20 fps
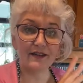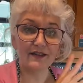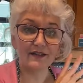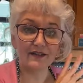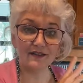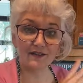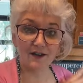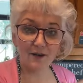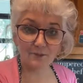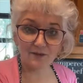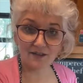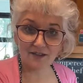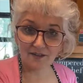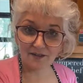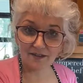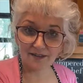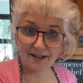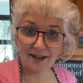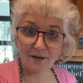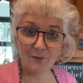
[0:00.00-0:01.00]
They stopped
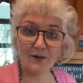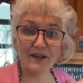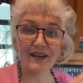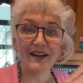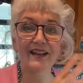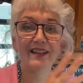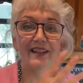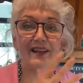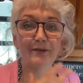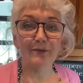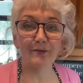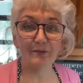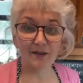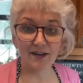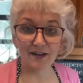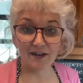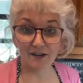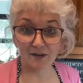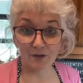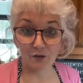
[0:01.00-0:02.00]
selling that one and they
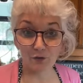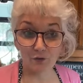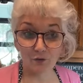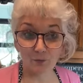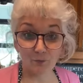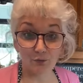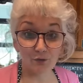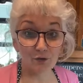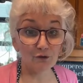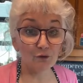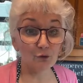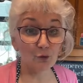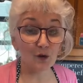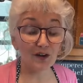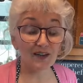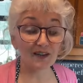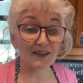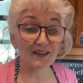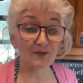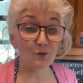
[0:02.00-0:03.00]
made a new improved
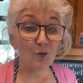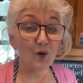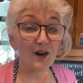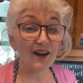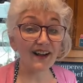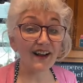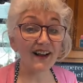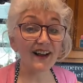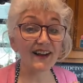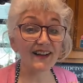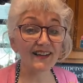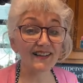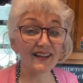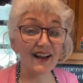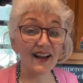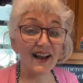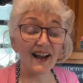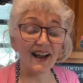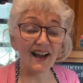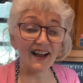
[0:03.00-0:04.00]
one because one, it has